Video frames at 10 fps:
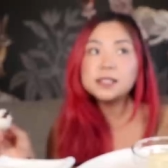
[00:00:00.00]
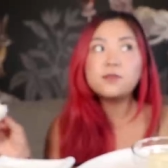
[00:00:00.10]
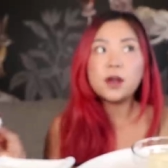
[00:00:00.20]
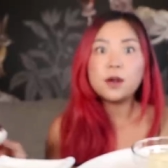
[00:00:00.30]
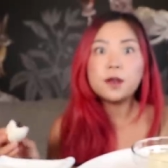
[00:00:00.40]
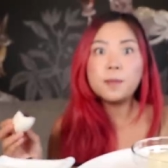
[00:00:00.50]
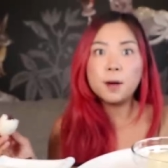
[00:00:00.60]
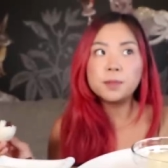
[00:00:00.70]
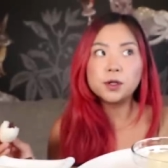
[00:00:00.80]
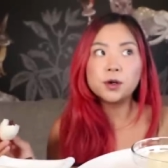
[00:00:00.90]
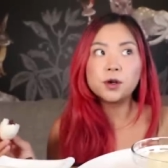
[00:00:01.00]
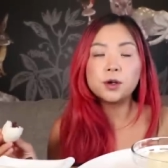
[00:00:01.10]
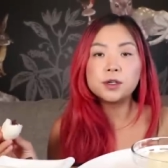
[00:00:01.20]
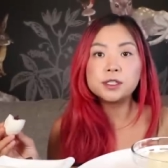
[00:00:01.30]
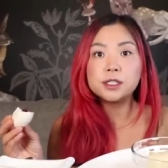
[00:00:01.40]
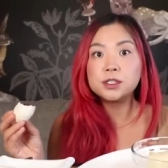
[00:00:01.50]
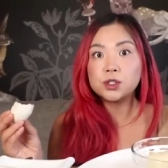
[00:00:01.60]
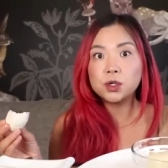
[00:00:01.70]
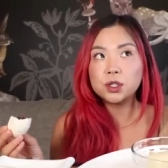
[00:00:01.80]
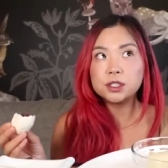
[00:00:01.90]
is a very popular
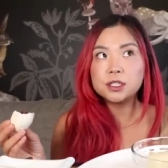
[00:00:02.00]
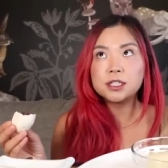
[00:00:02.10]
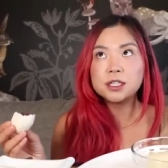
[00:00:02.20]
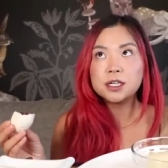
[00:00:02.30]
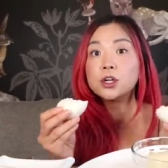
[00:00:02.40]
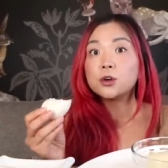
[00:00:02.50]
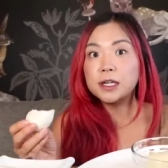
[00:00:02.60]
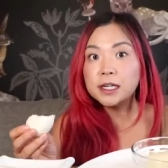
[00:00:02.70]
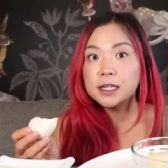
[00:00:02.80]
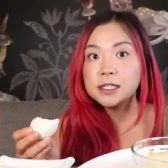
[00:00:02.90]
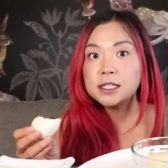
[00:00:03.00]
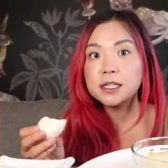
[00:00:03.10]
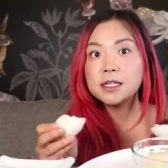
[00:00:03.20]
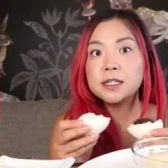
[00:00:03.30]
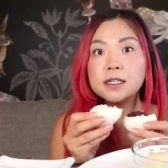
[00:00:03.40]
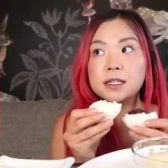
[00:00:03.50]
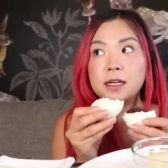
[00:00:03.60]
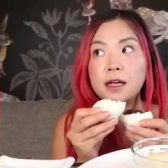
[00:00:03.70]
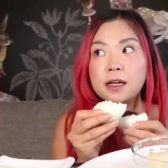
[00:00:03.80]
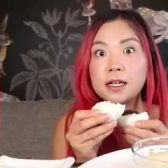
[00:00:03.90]
dessert ingredient in
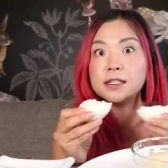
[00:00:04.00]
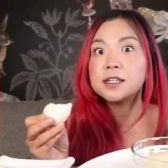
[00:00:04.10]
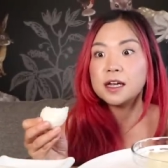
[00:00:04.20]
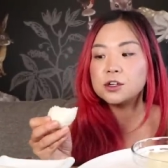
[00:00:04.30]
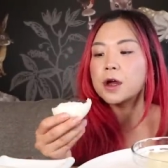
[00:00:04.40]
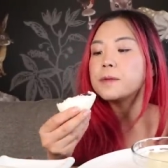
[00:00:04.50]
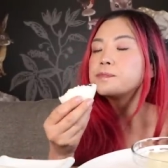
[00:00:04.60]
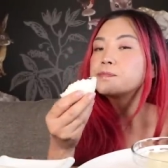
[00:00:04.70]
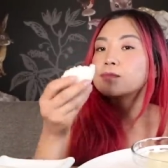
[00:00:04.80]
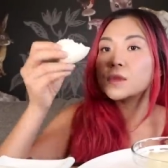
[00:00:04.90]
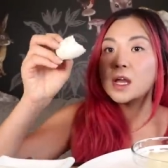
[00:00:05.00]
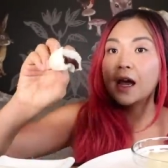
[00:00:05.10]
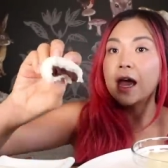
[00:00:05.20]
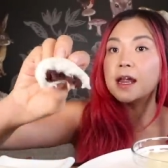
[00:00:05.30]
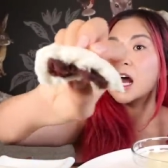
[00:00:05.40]
East Asia. And